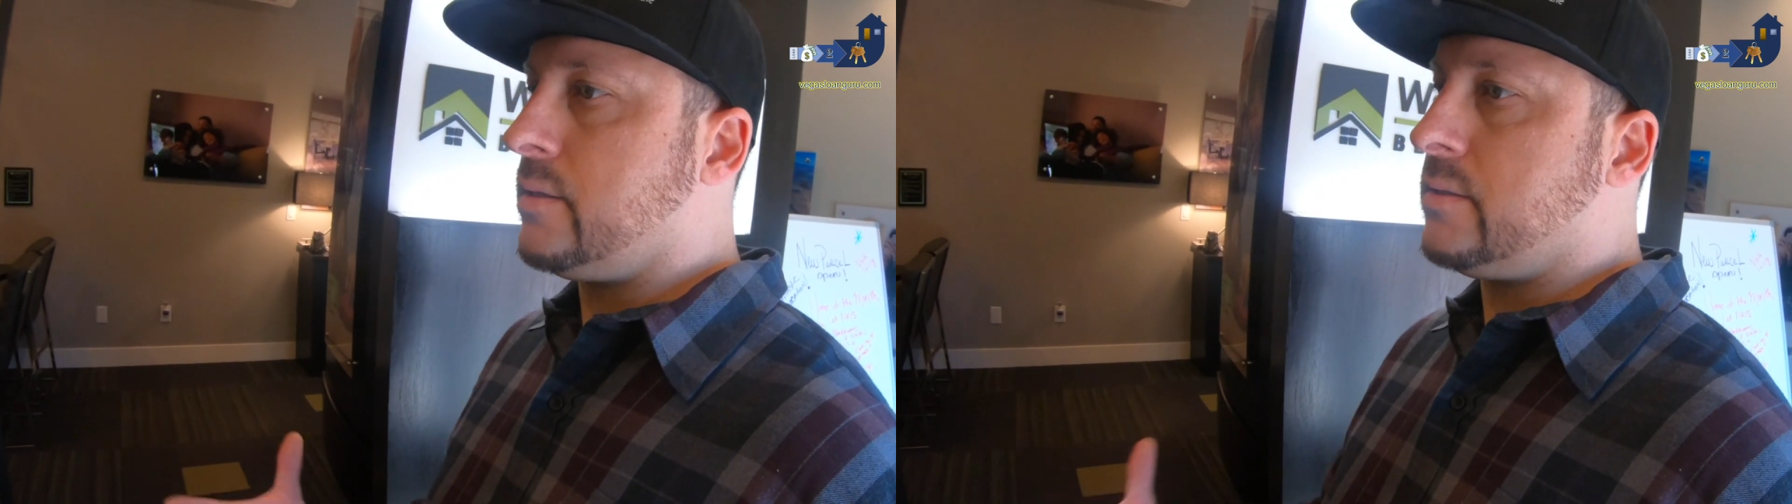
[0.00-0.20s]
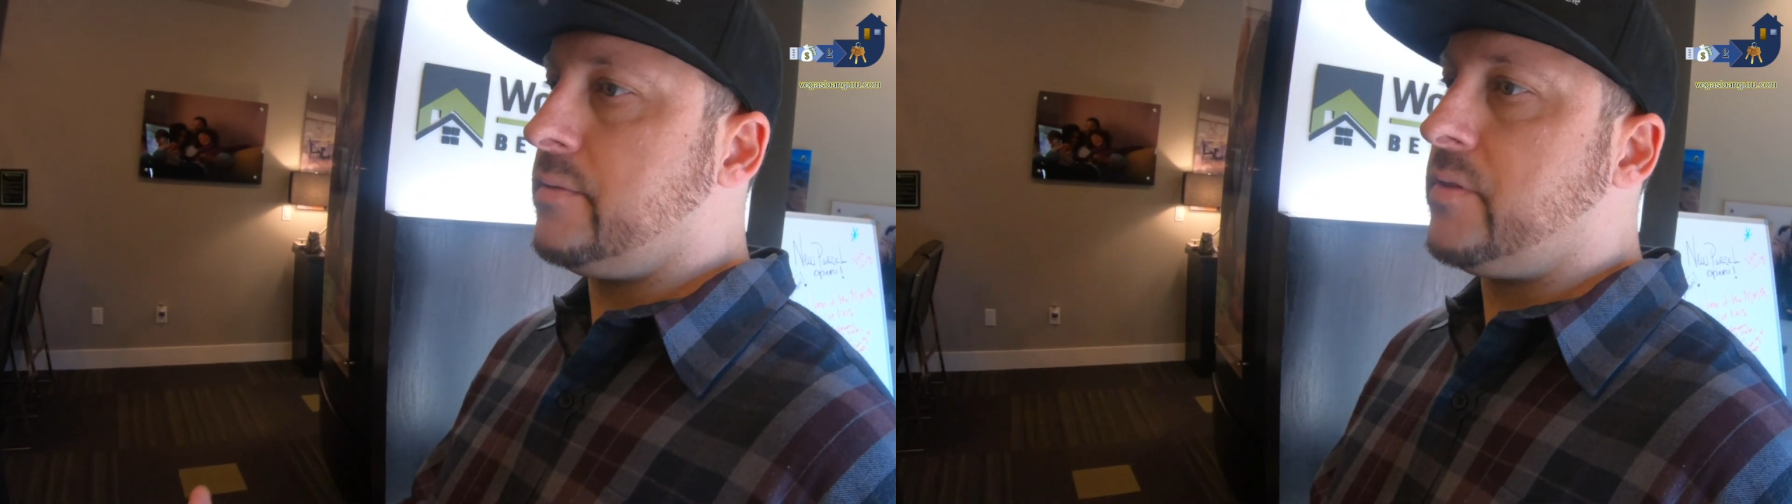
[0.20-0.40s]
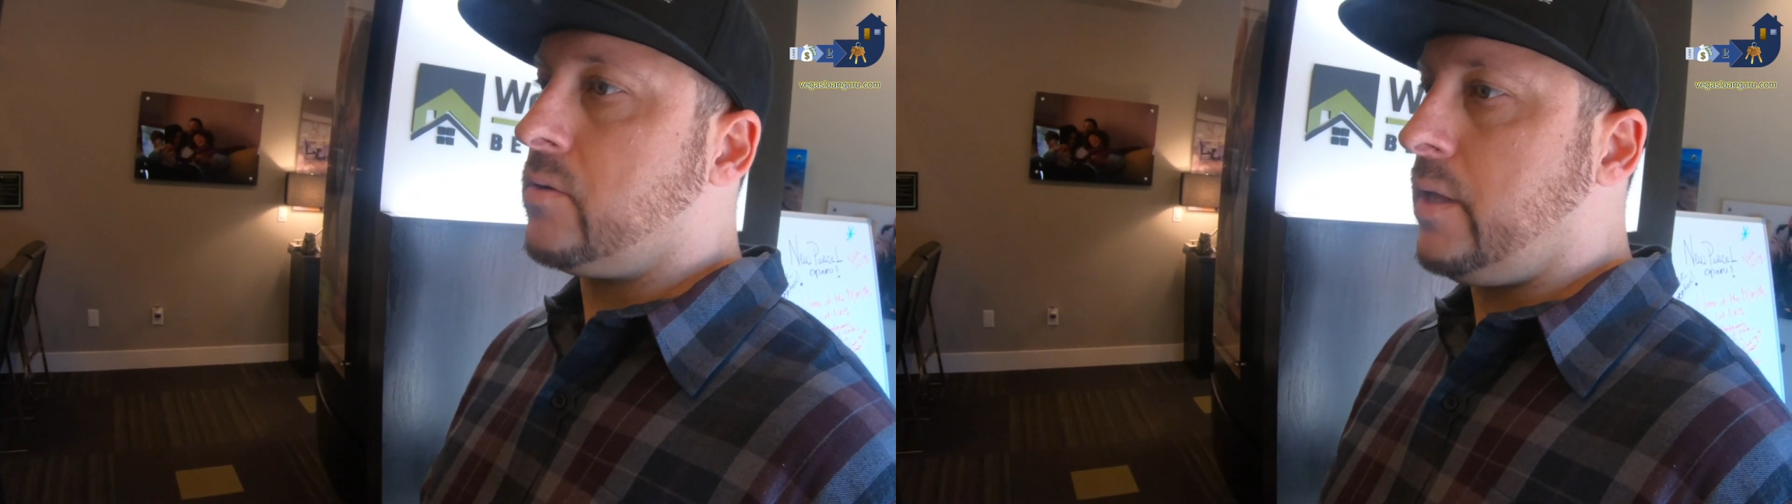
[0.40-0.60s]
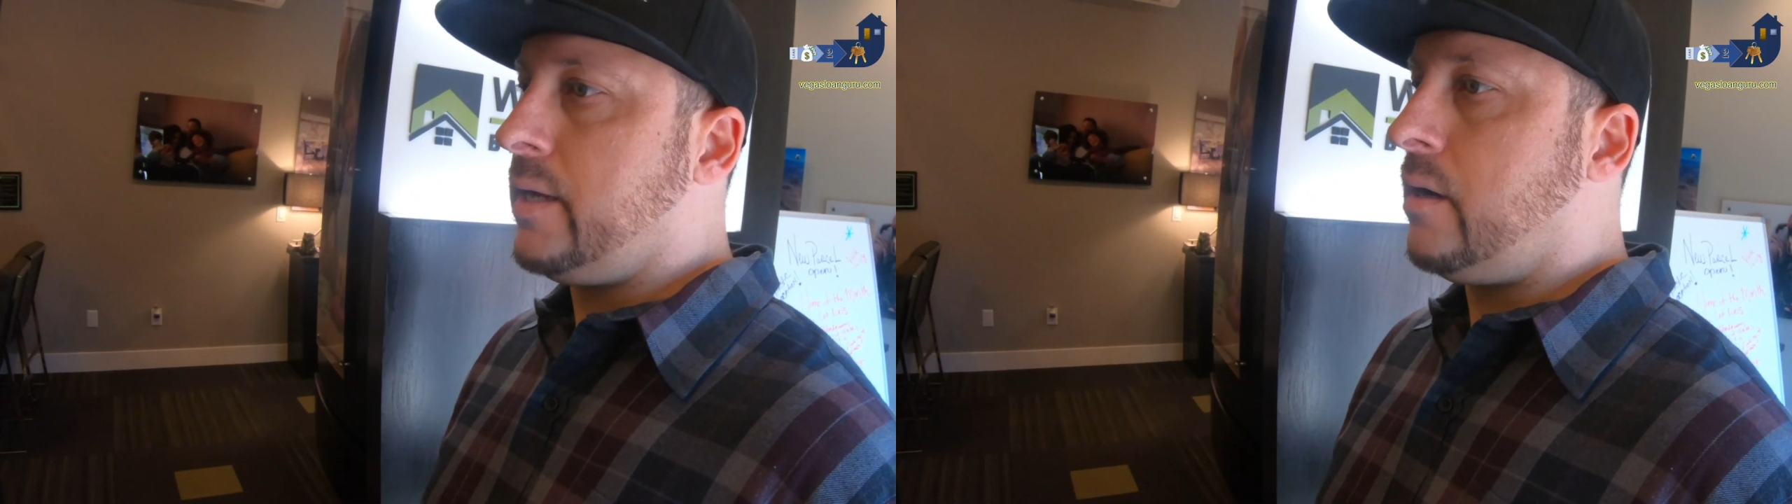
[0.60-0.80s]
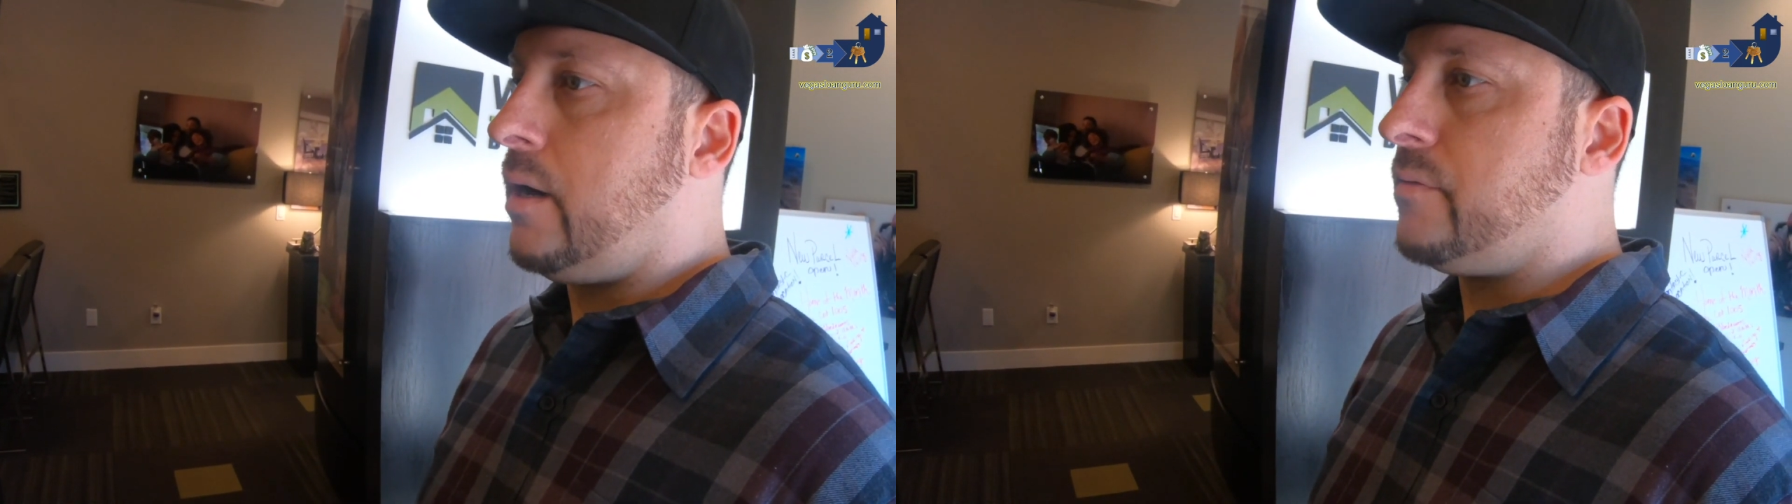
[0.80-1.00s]
is if they're
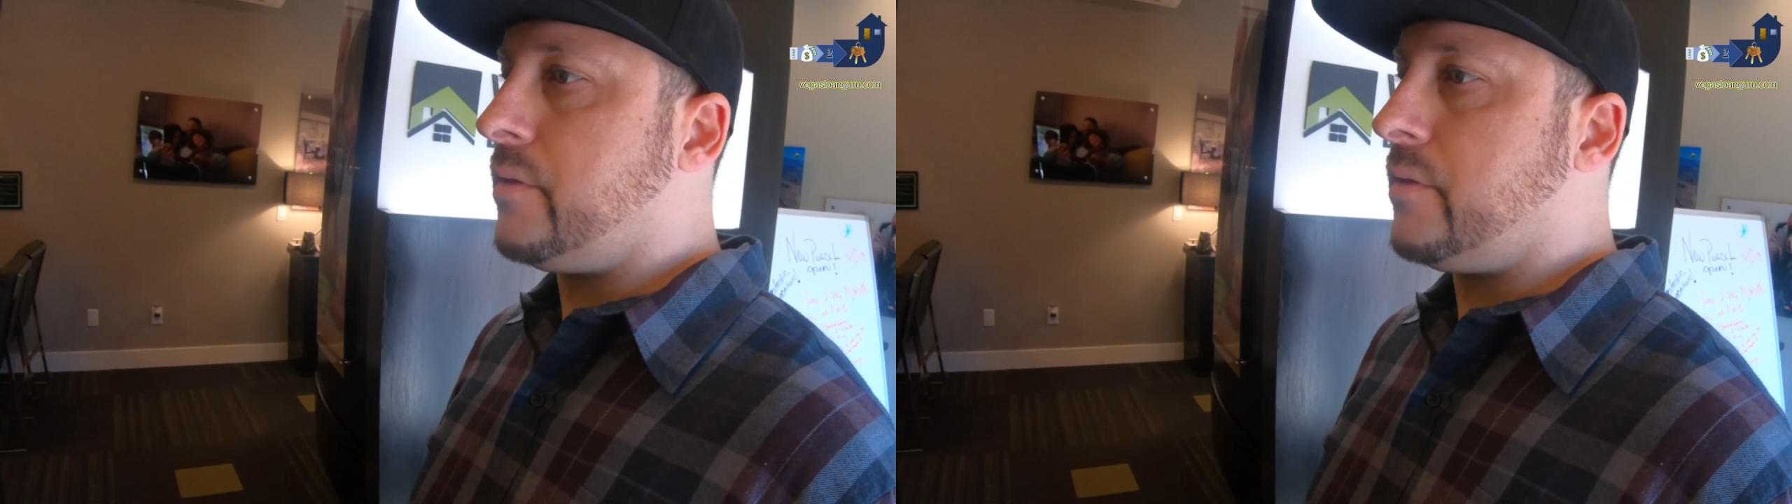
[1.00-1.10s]
laid off,